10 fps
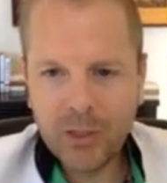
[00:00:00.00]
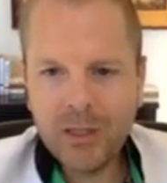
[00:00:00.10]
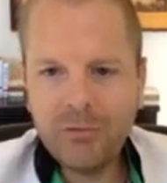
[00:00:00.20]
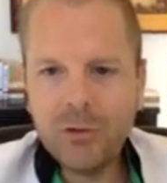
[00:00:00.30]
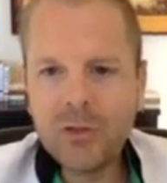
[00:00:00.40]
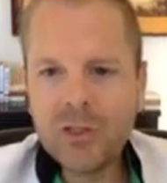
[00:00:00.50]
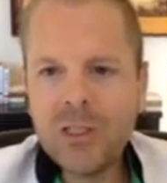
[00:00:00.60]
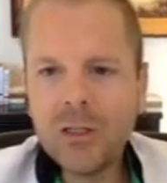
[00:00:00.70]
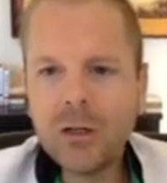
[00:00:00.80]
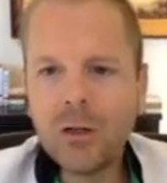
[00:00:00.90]
If you see
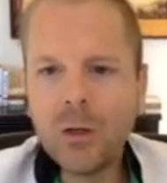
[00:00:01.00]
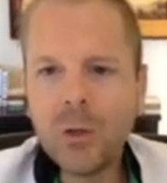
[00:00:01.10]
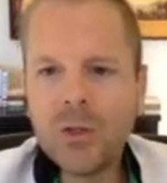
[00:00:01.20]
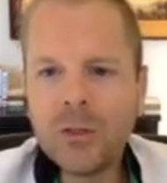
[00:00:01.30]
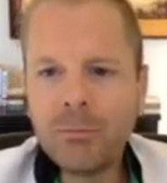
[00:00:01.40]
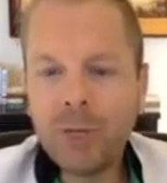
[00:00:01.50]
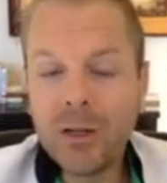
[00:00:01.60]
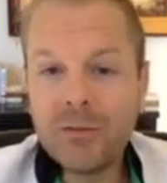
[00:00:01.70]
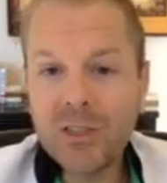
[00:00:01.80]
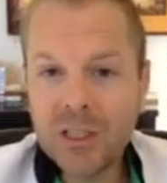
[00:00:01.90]
a close above
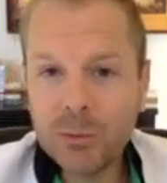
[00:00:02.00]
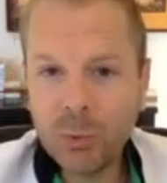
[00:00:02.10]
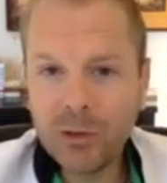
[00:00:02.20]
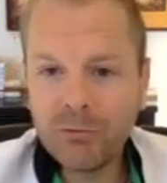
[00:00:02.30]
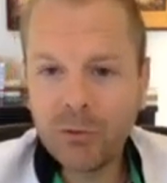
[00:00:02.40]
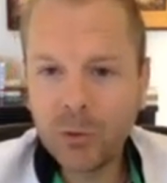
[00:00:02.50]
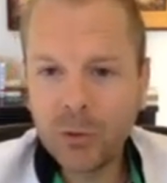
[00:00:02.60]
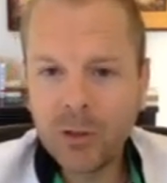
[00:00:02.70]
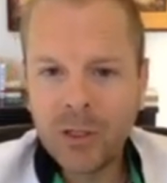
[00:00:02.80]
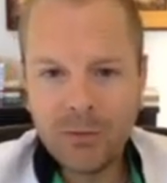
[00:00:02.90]
6.4, for
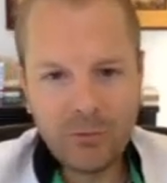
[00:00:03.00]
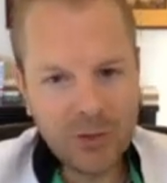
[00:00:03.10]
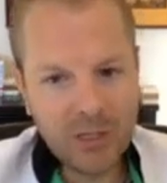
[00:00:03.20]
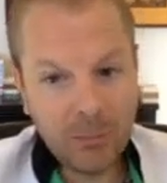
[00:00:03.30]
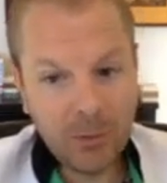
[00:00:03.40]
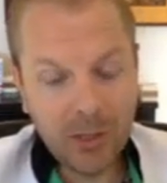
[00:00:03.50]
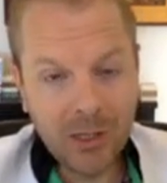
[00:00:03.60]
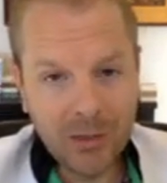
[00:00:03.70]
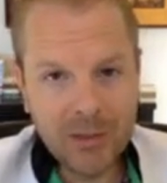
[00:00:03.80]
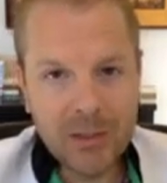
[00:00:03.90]
example,
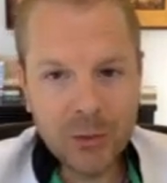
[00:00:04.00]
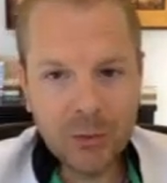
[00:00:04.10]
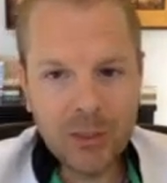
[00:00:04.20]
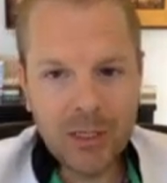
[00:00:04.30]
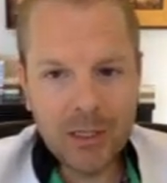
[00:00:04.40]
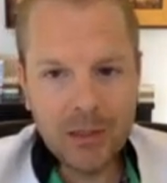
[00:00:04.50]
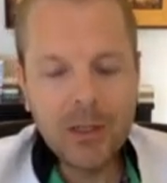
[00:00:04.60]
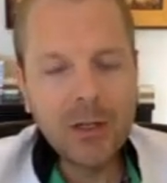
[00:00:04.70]
on this 3-day,